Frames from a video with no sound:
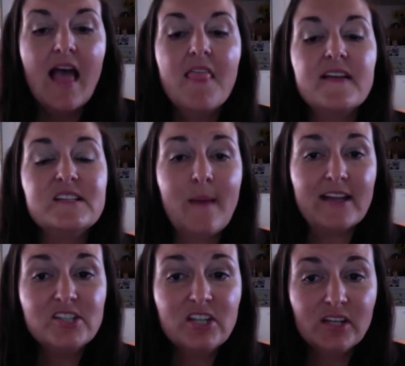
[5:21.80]
The
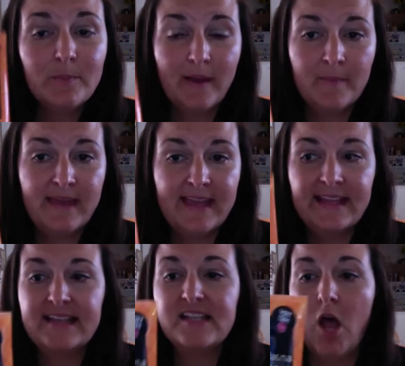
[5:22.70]
Smashing Good Pumpkin
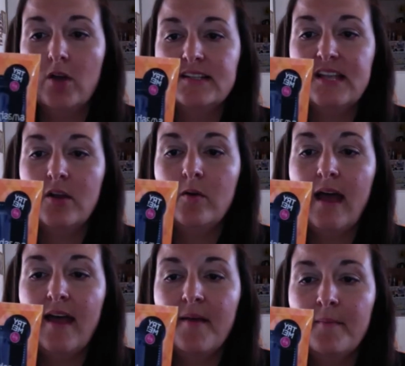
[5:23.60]
is also,
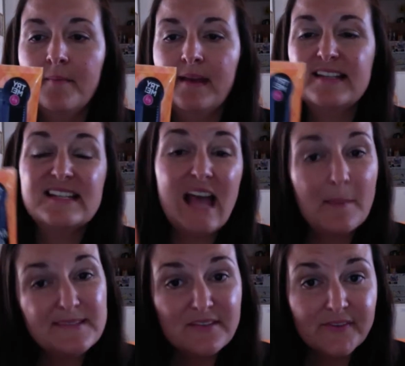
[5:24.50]
it says
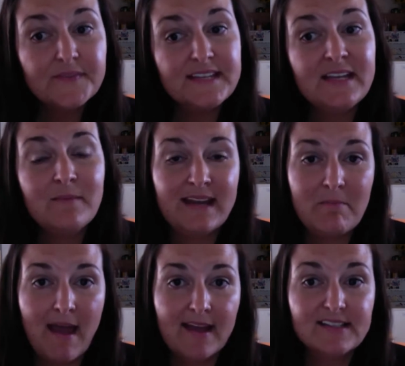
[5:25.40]
up to 15-minute
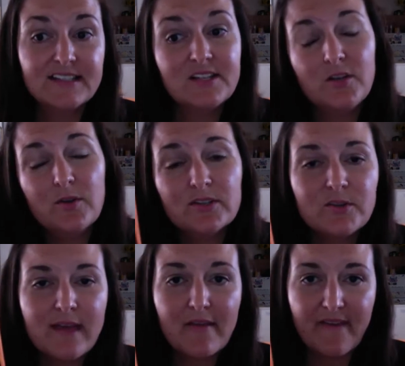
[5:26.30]
mask, so you could
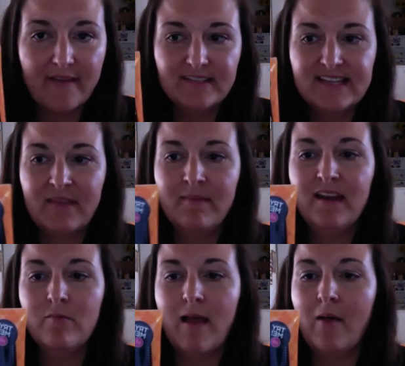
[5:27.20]
do that 5 to
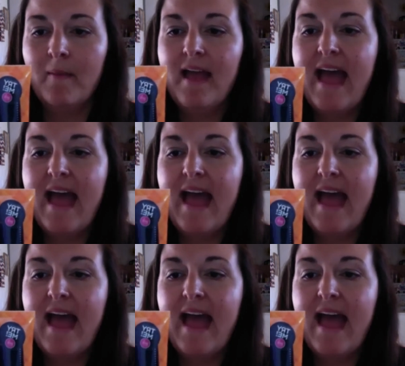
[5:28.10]
10-minute realm.